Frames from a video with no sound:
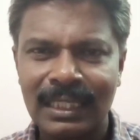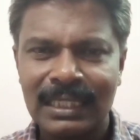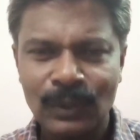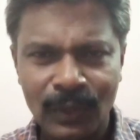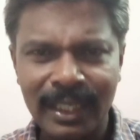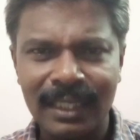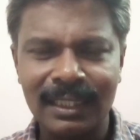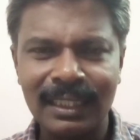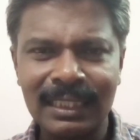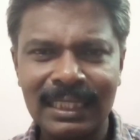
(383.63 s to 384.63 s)
So
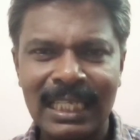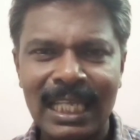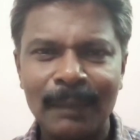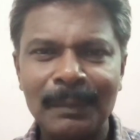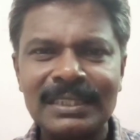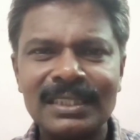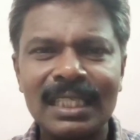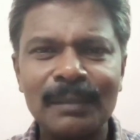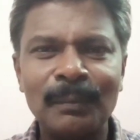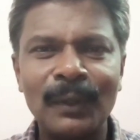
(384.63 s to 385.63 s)
here
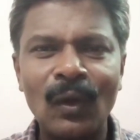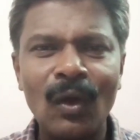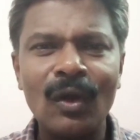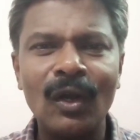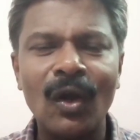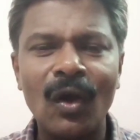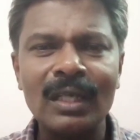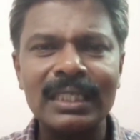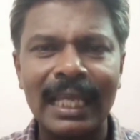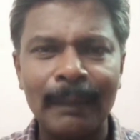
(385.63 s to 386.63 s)
Mr. Bro
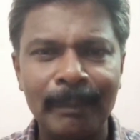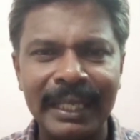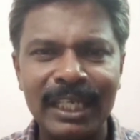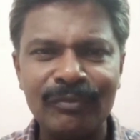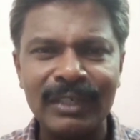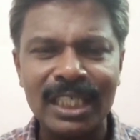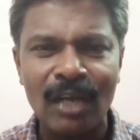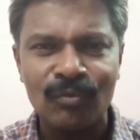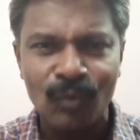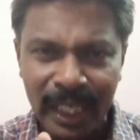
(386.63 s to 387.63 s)
got a benefit
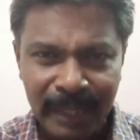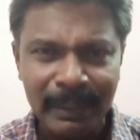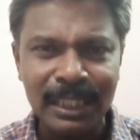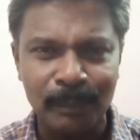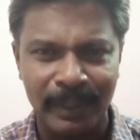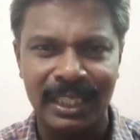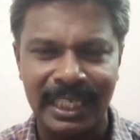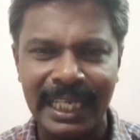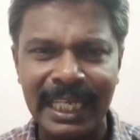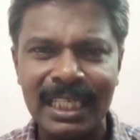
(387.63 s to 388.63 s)
of 1 month
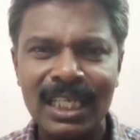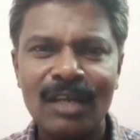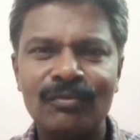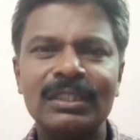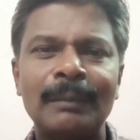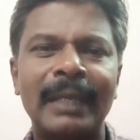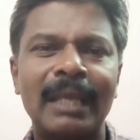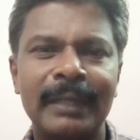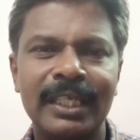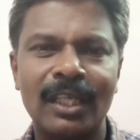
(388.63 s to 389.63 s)
period for the
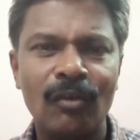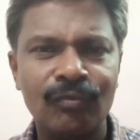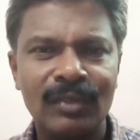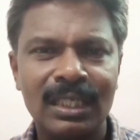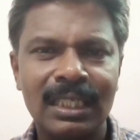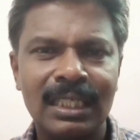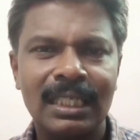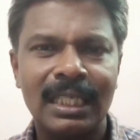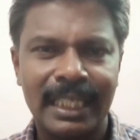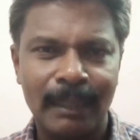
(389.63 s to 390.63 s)
payment of
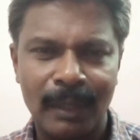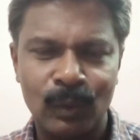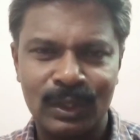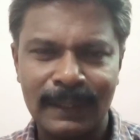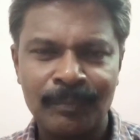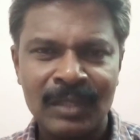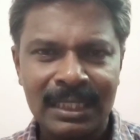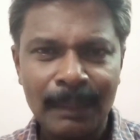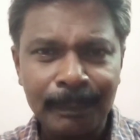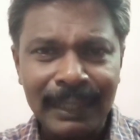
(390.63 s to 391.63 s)
amount.
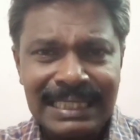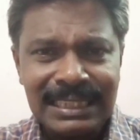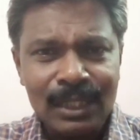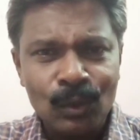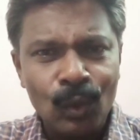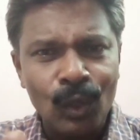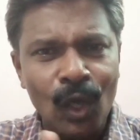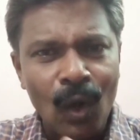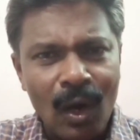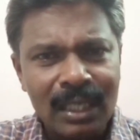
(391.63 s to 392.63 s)
The person who
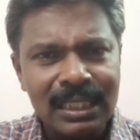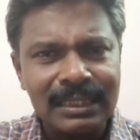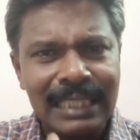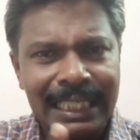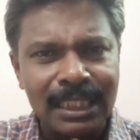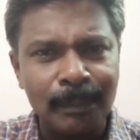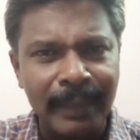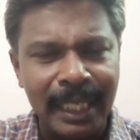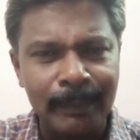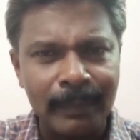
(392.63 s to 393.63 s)
got that
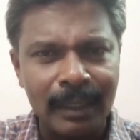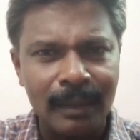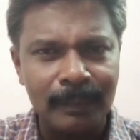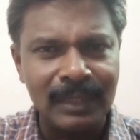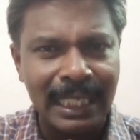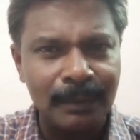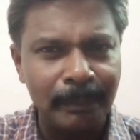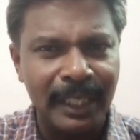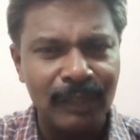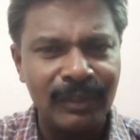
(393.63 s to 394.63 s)

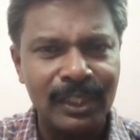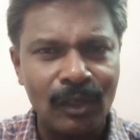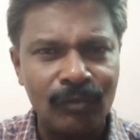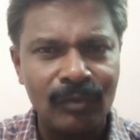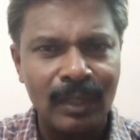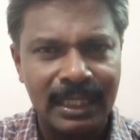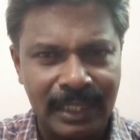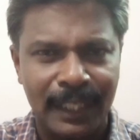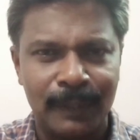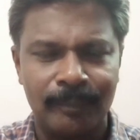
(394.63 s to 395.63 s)
benefit of
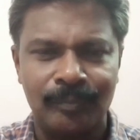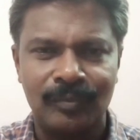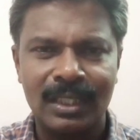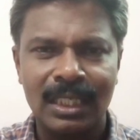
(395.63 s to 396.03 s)
time,